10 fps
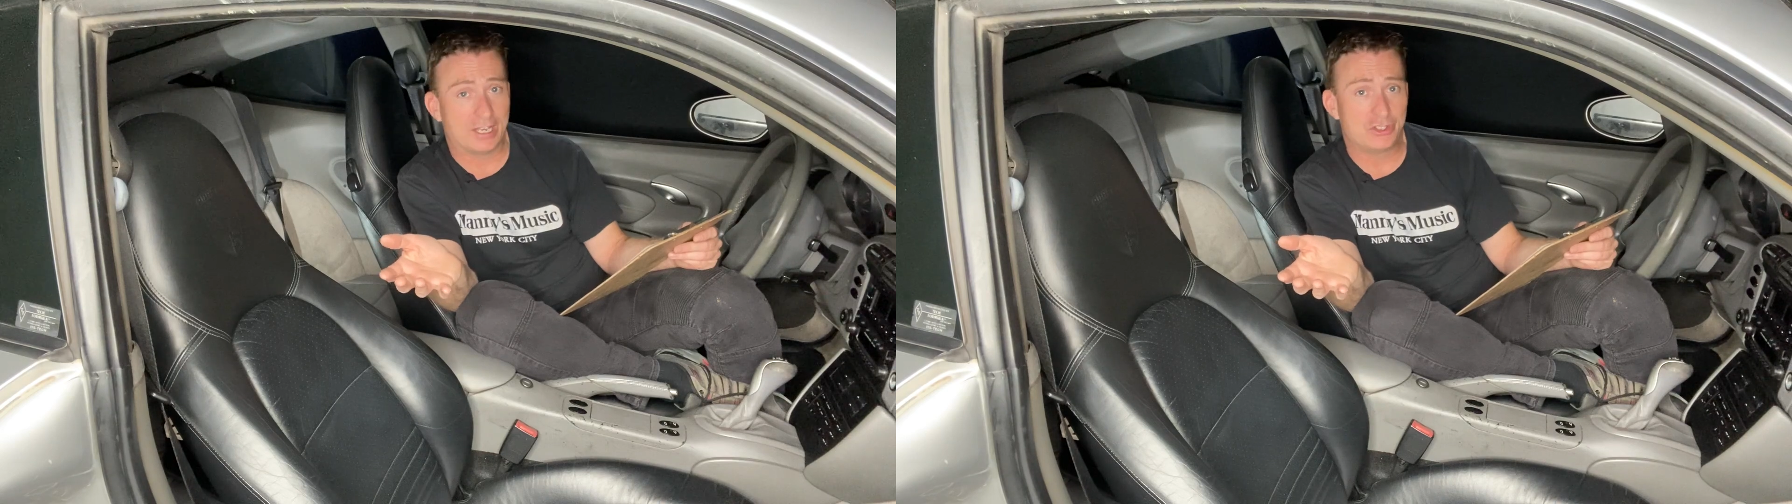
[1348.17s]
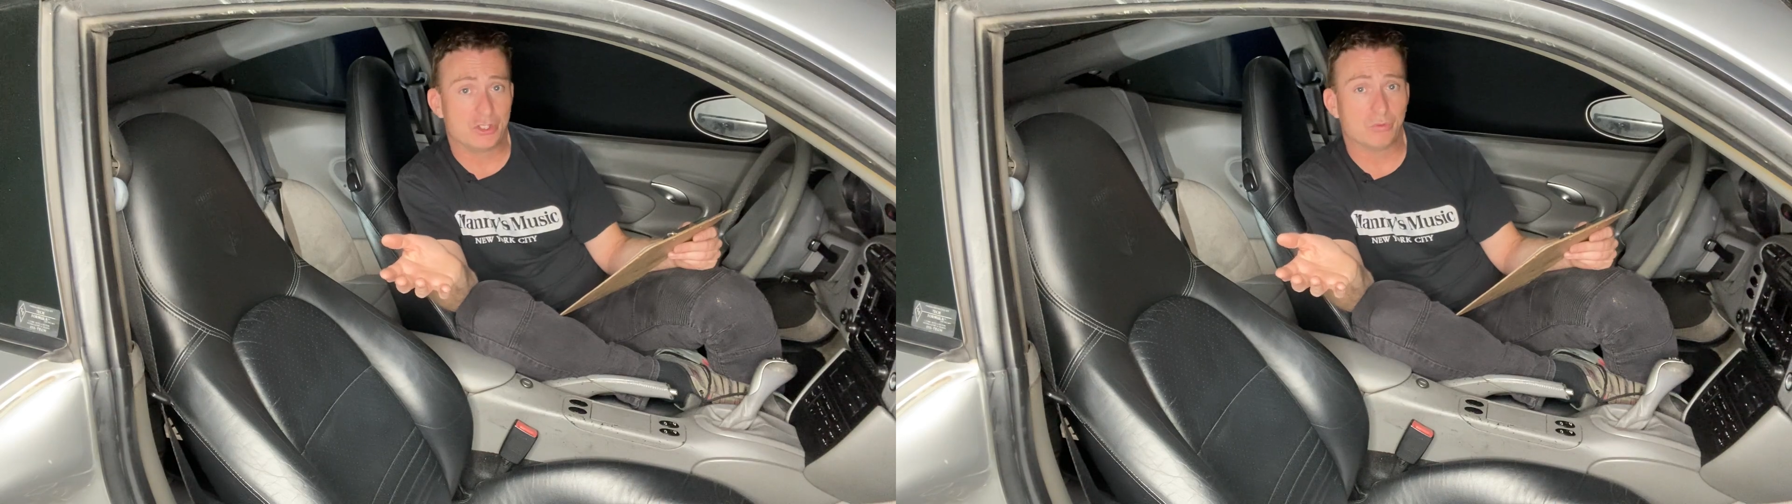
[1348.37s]

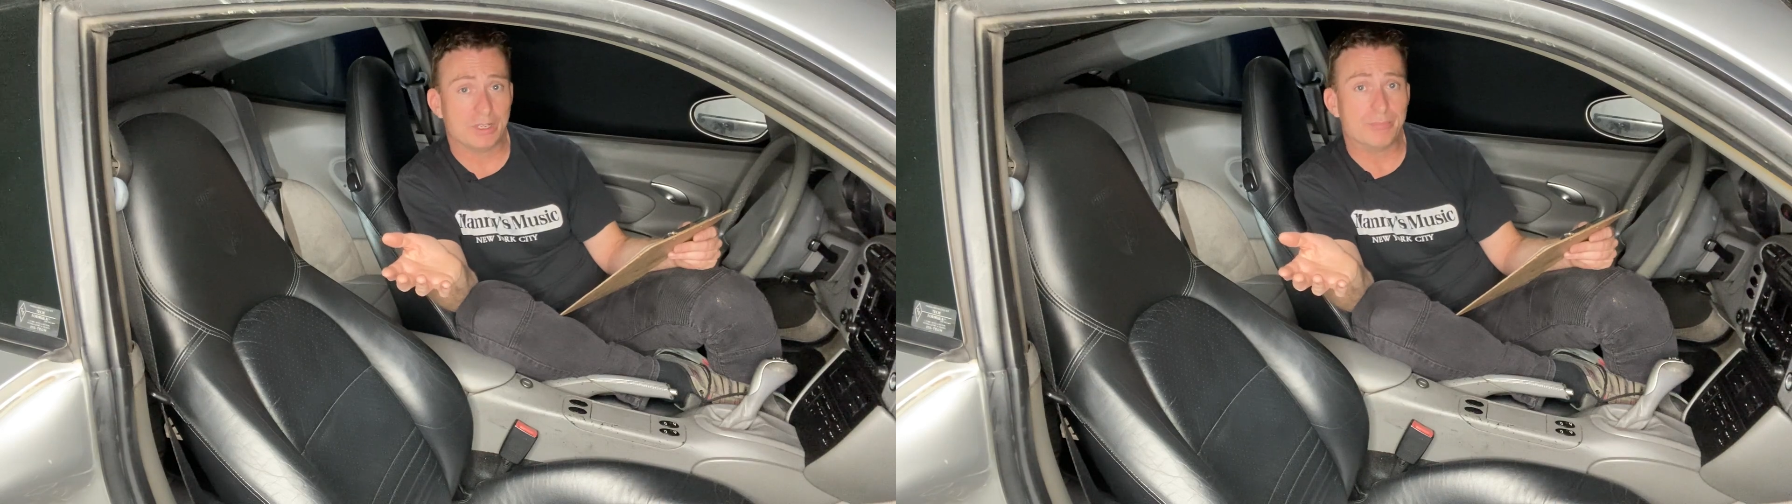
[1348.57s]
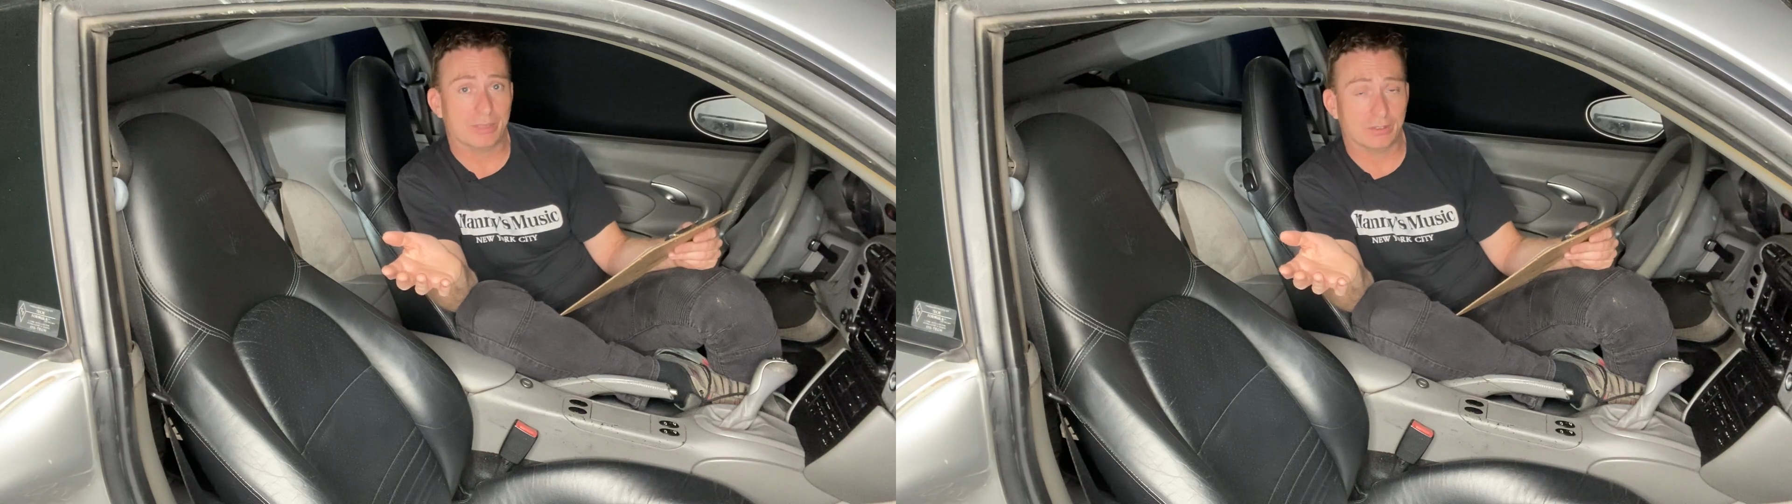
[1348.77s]
engine
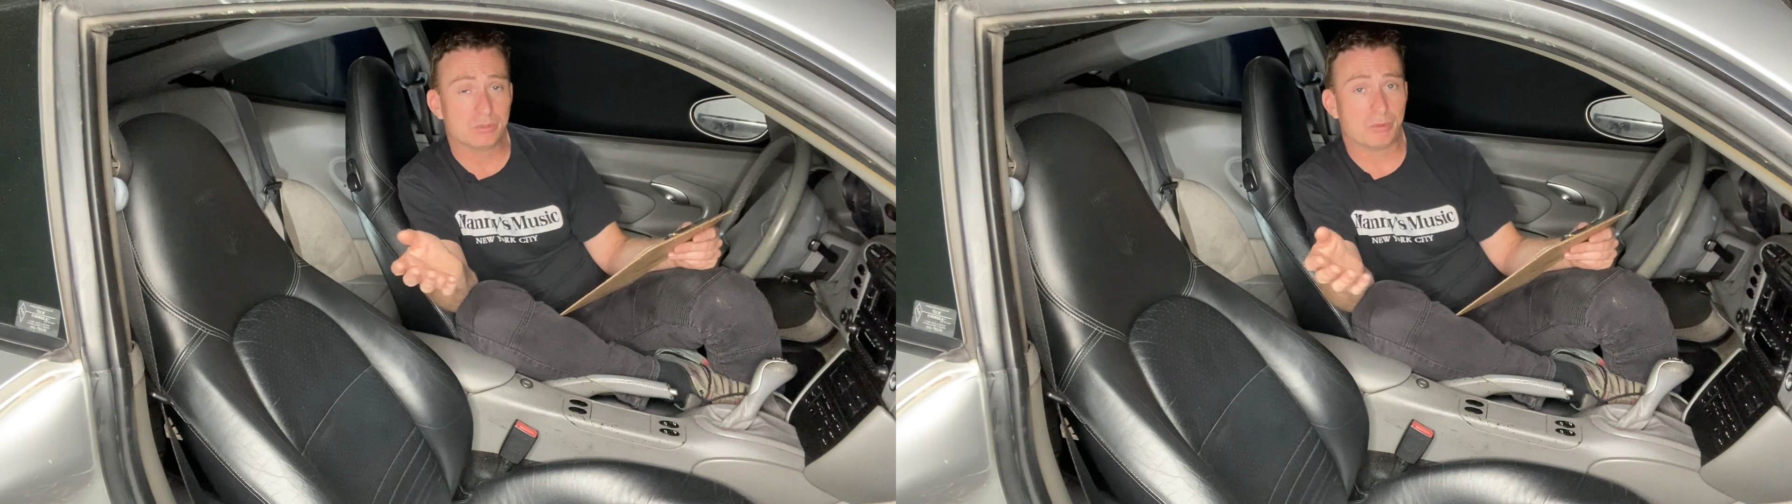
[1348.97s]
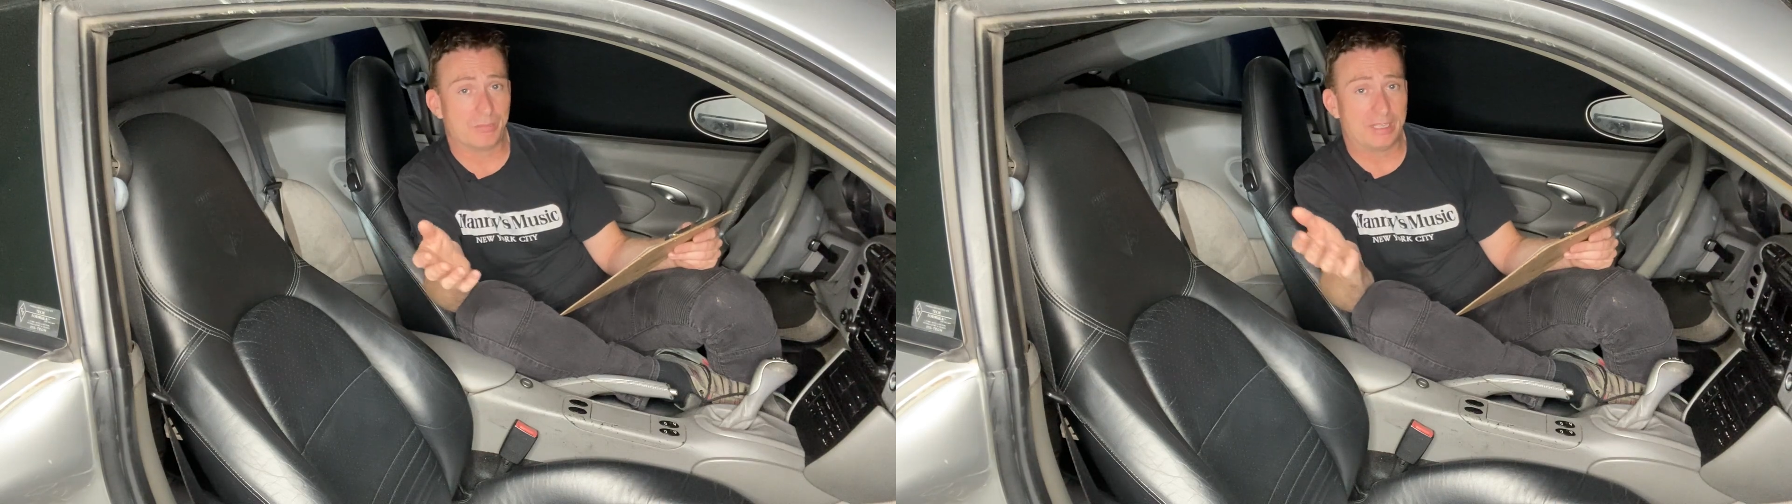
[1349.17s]

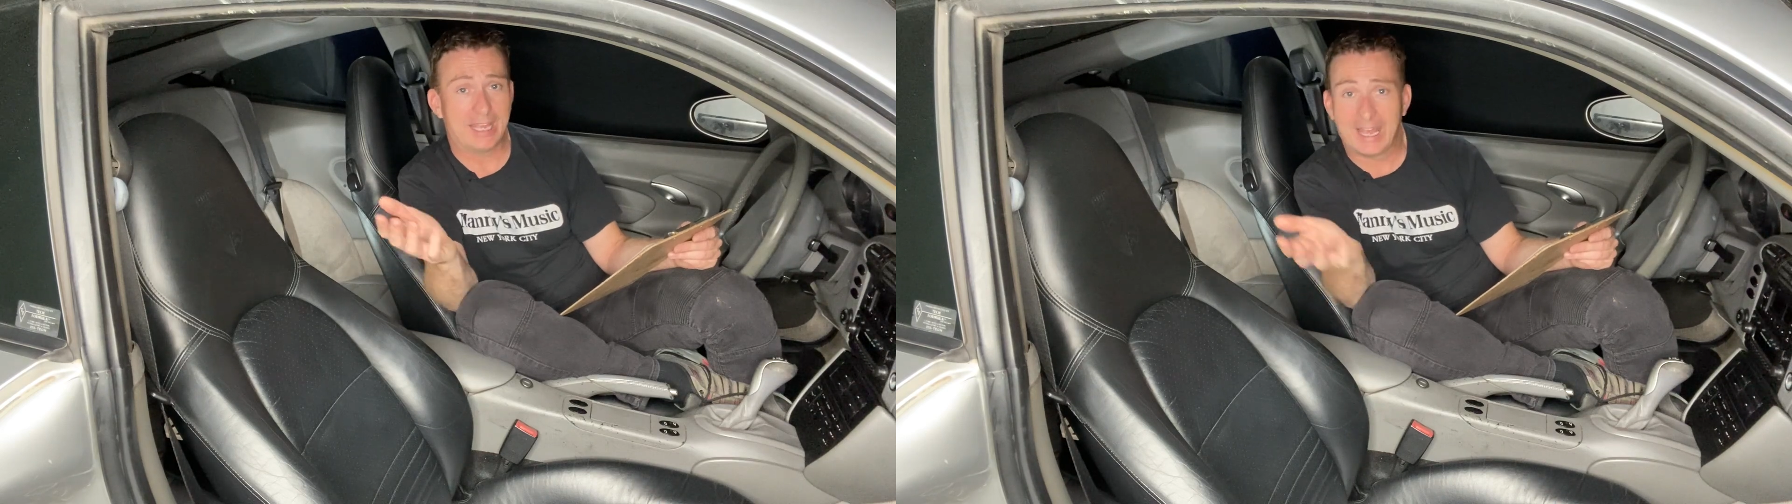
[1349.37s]
rebuilt would be